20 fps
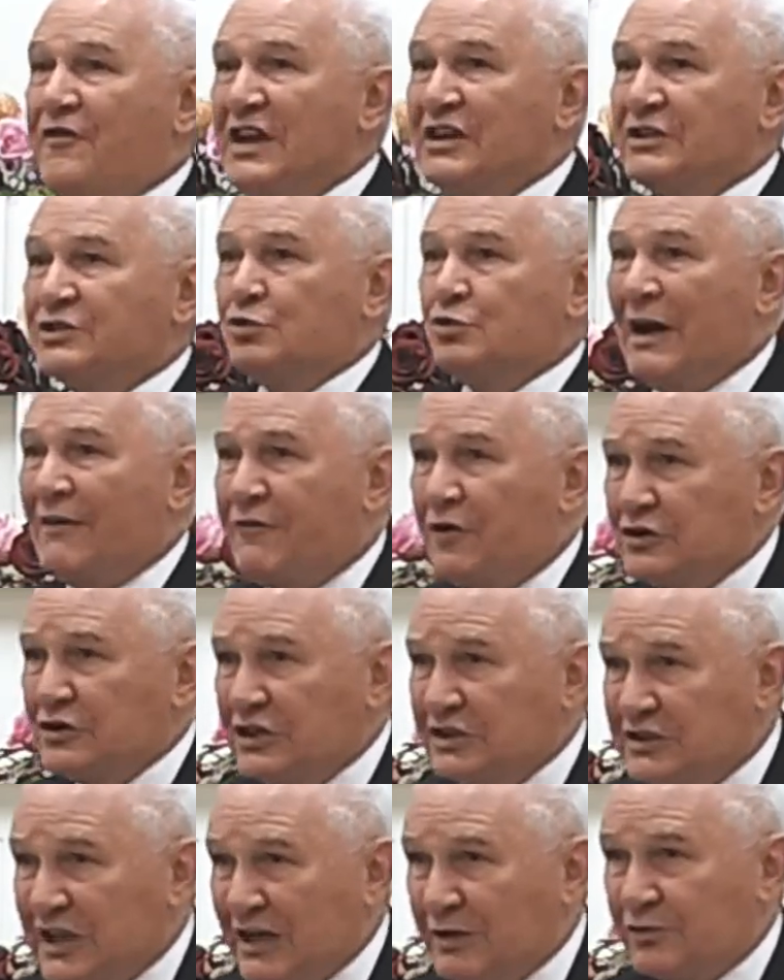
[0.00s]
The couple
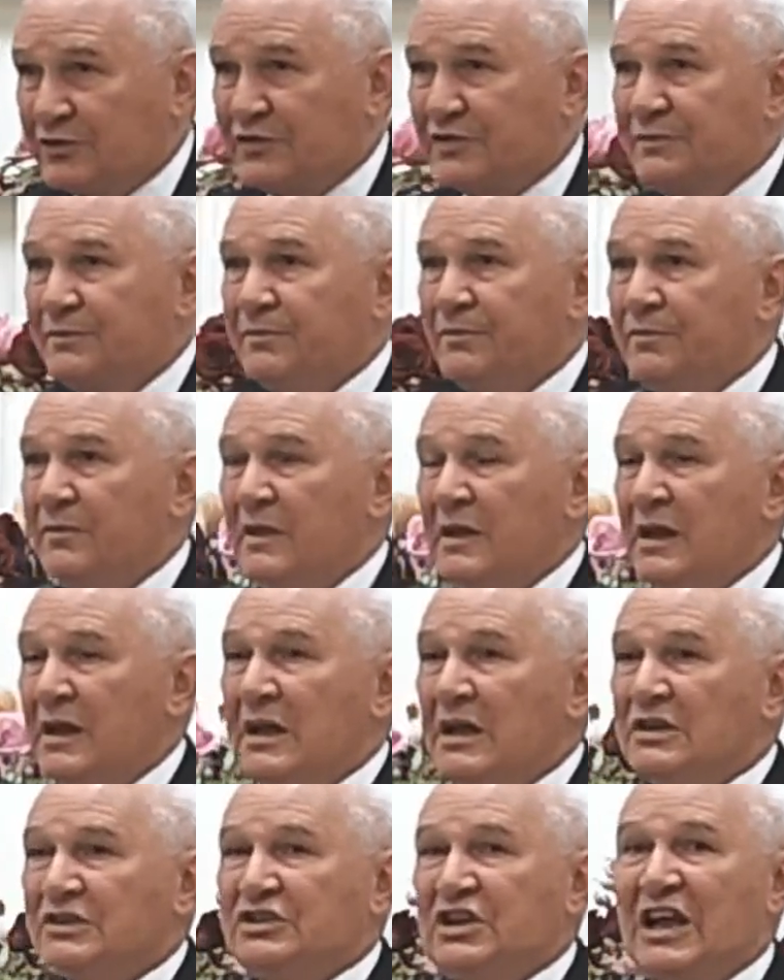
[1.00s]
had heard the
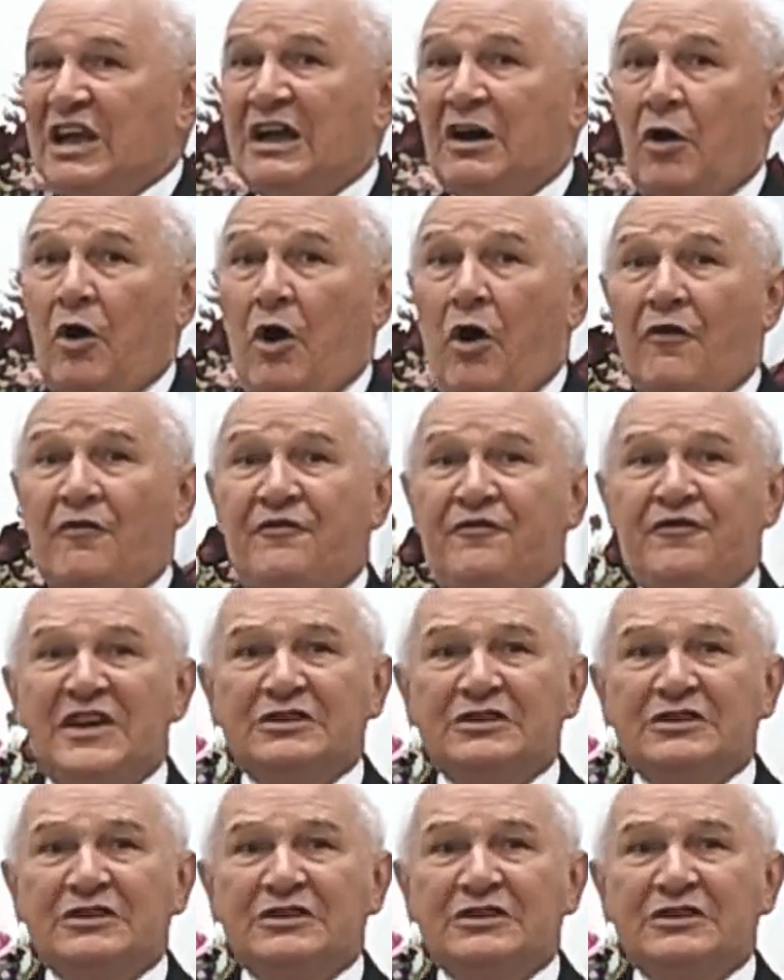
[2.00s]
voice of God.